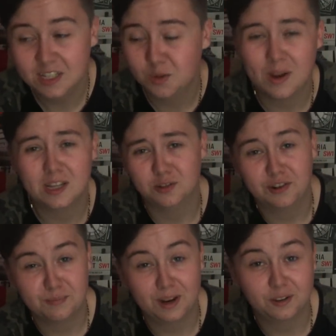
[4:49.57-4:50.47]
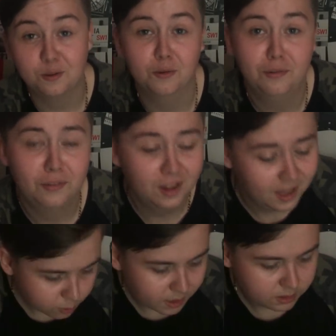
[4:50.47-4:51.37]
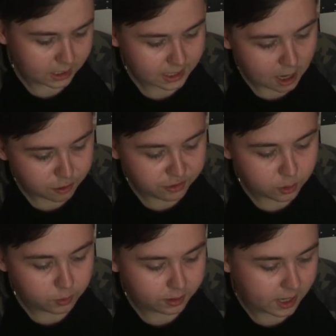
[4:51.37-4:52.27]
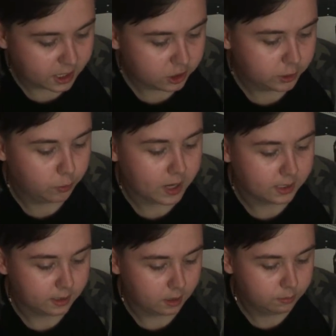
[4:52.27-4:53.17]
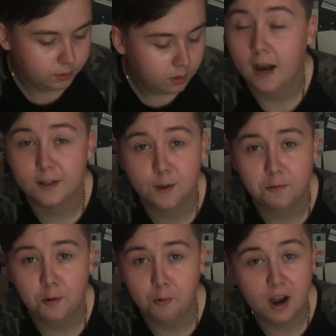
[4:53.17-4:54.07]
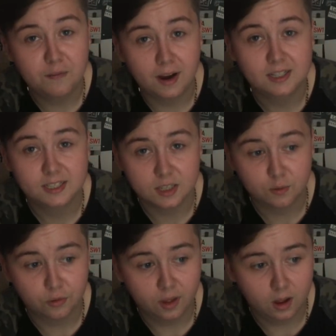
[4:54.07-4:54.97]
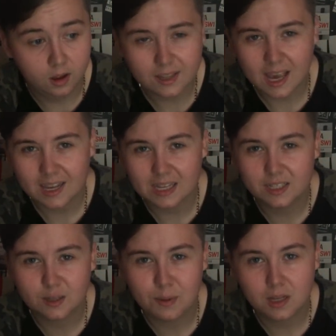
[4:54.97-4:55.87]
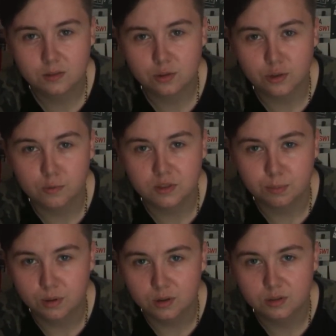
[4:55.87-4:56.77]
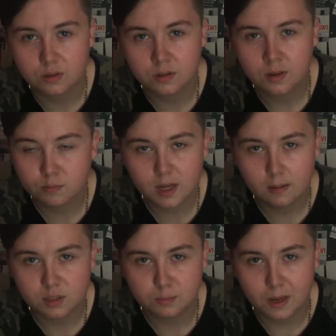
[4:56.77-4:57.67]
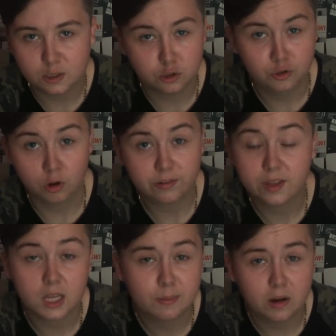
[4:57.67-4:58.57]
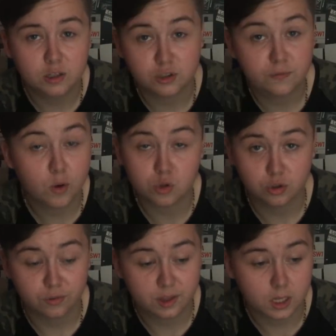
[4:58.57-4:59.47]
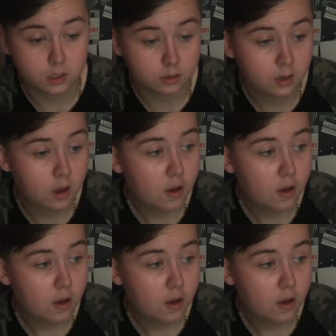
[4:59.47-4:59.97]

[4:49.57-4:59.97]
20 is already bad enough. Someone else asked, how do you deal with NHS waiting times? I don't know what advice to give on that. I guess it depends on you as a person. Sometimes it's best just not to think about it and just to focus on other things.